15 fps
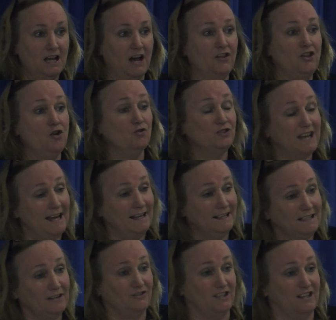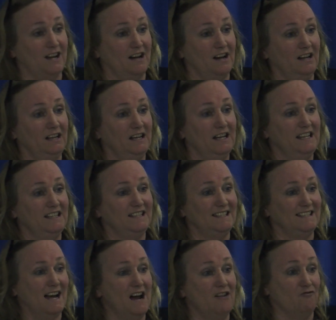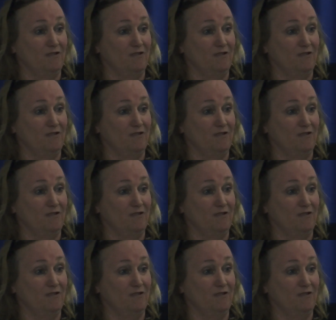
And the alternative to that is to start